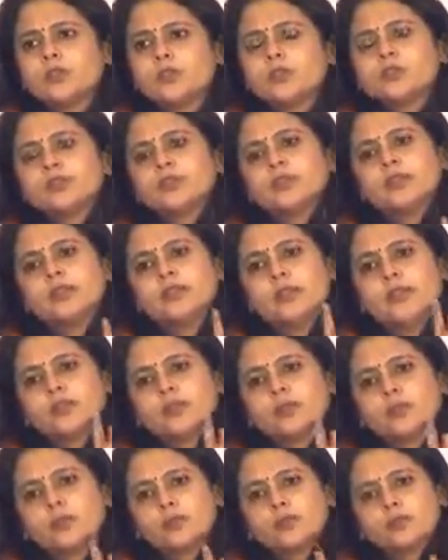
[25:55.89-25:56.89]
It is seen as
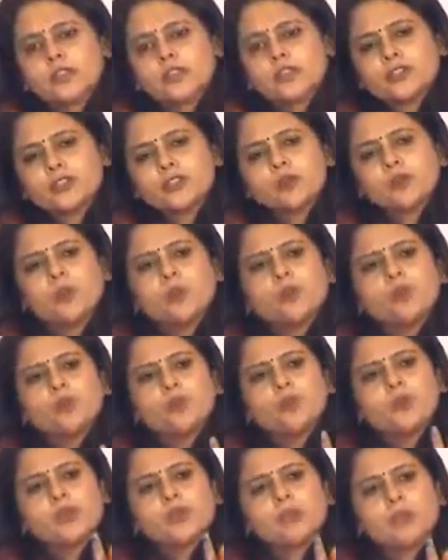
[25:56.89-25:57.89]
a profession
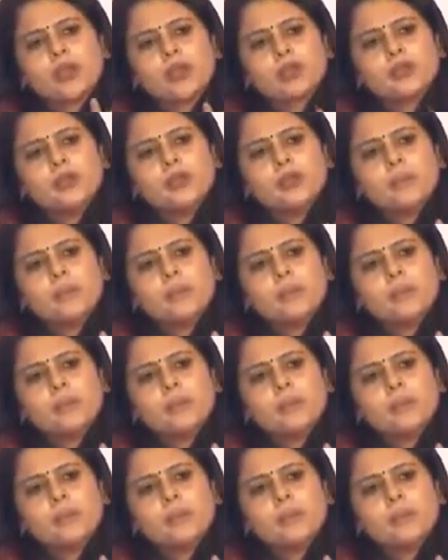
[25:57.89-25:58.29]
where you can